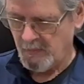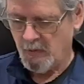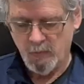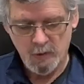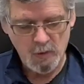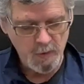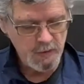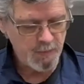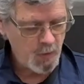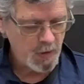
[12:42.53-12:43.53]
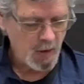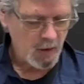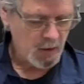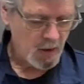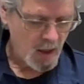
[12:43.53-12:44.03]
we're going to put
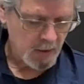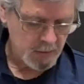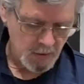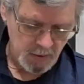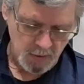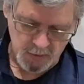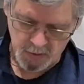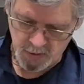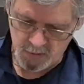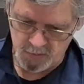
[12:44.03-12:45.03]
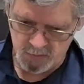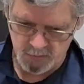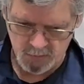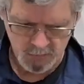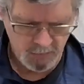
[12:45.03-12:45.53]
our lock nut on
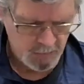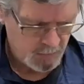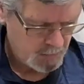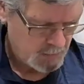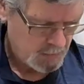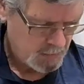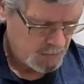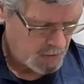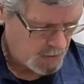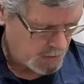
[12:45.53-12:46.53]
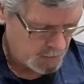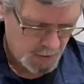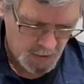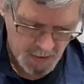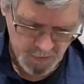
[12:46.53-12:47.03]
it here
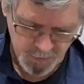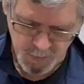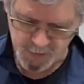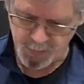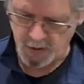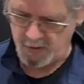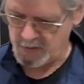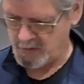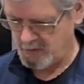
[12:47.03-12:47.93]
that I have misplaced.